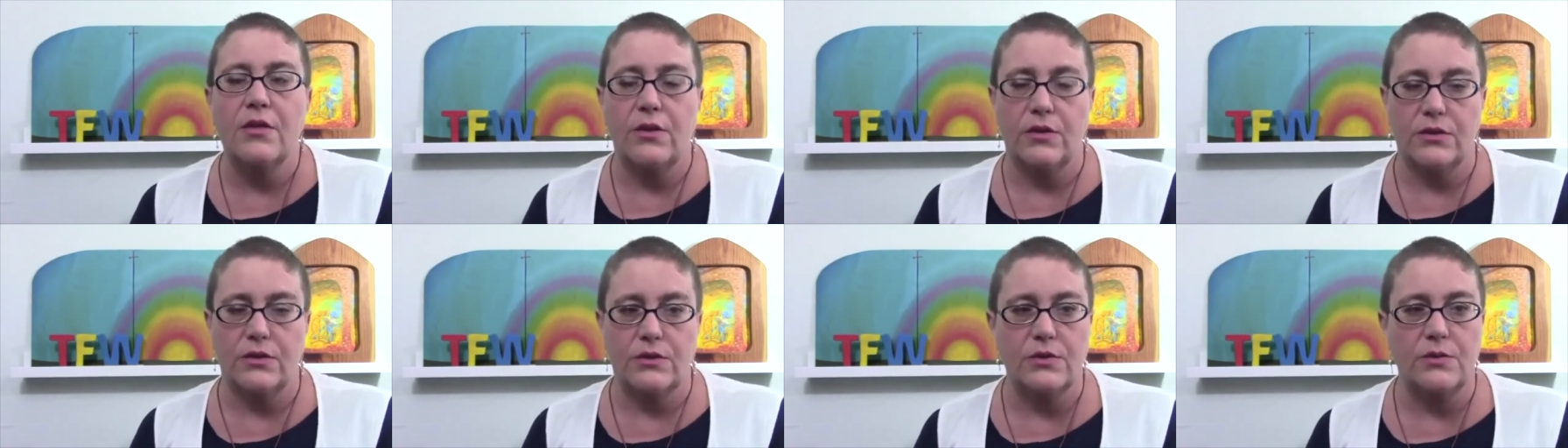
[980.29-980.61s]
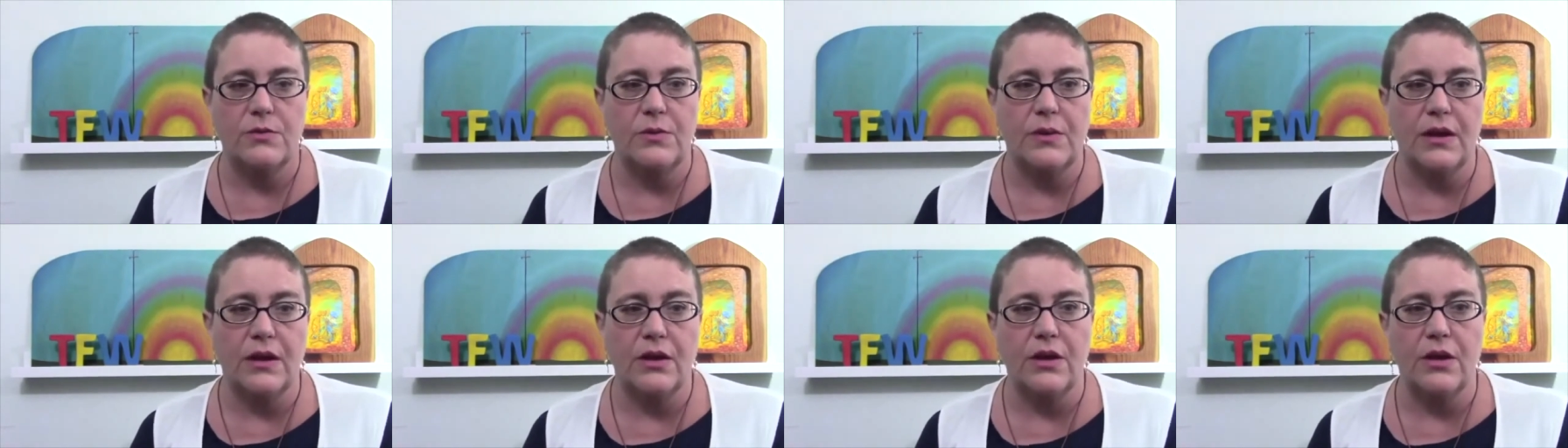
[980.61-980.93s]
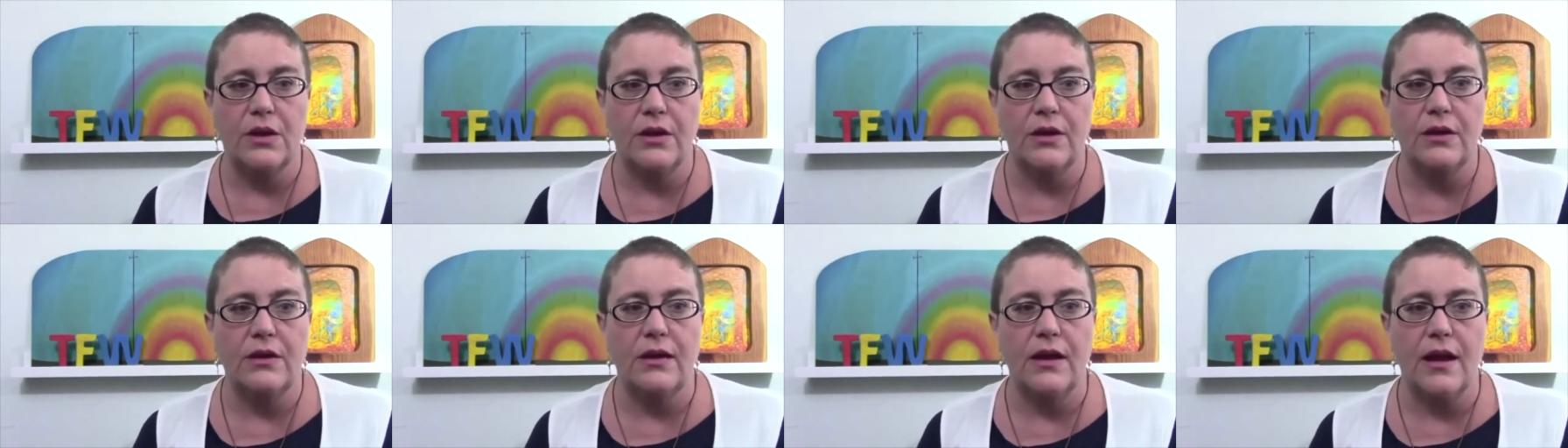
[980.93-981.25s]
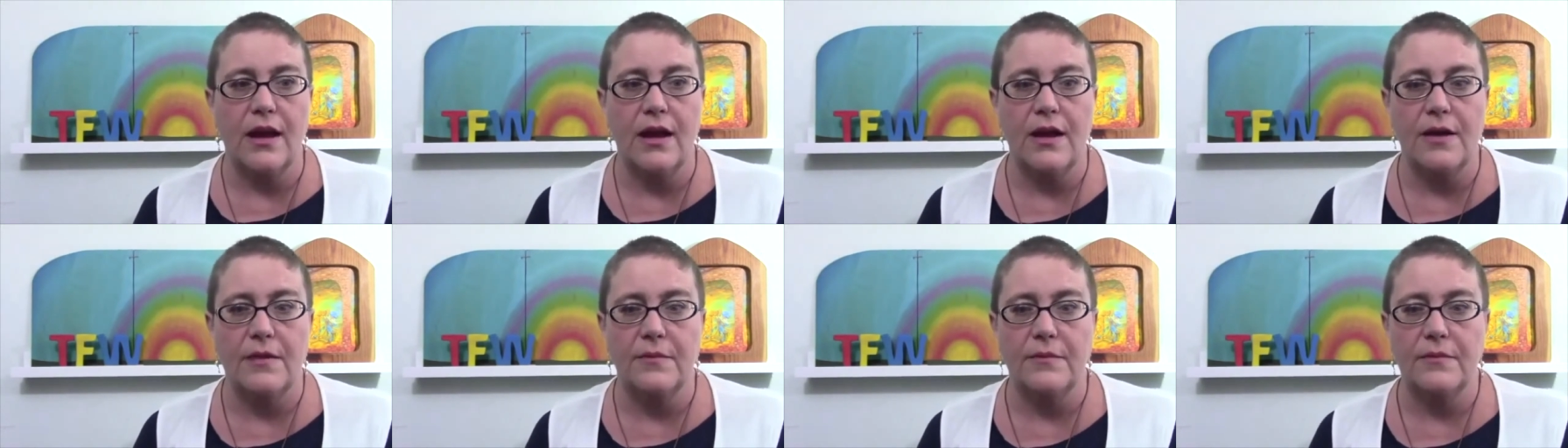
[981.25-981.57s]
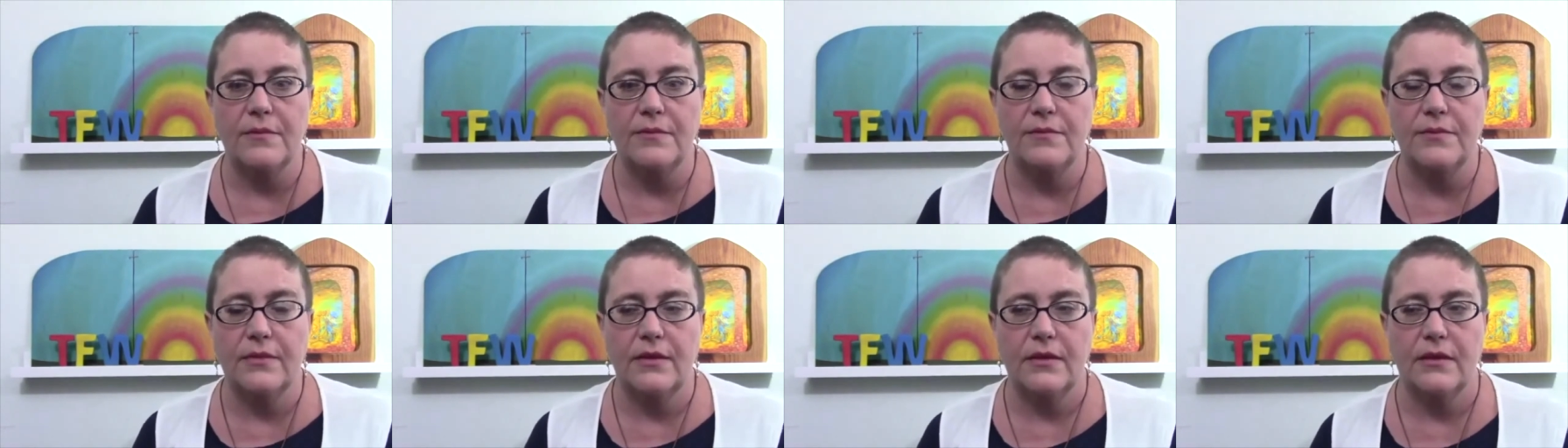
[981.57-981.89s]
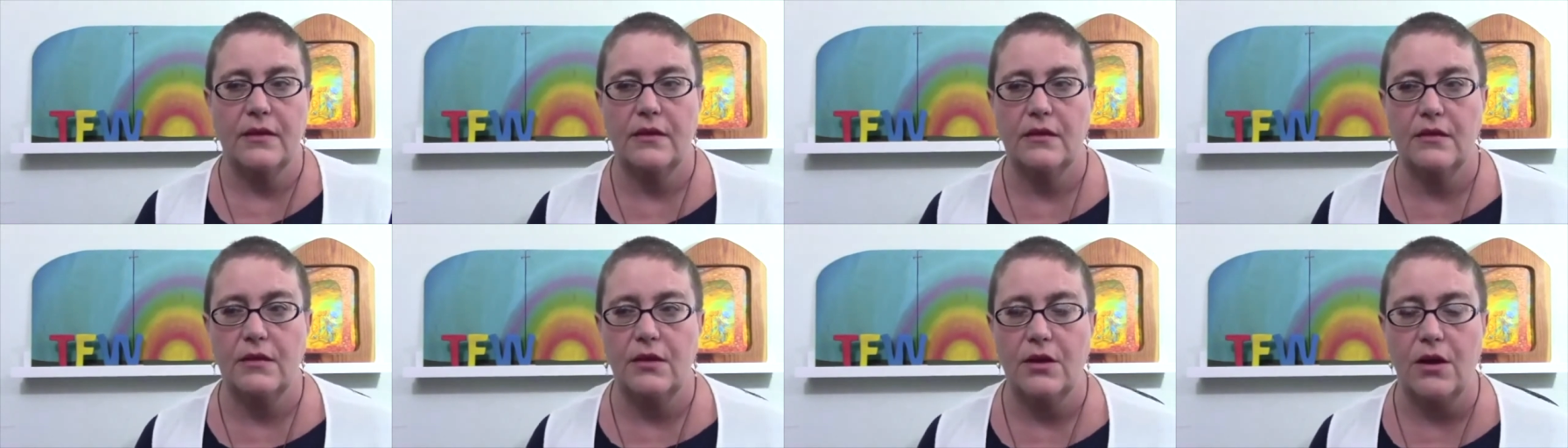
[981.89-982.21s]
Those would be a good, um,
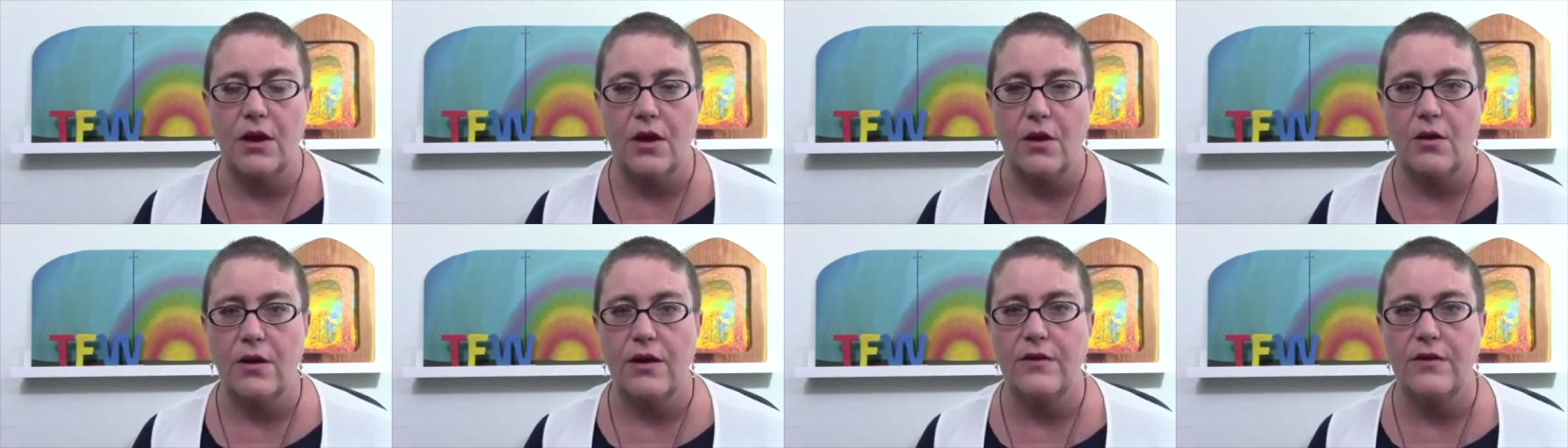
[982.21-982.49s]
you know,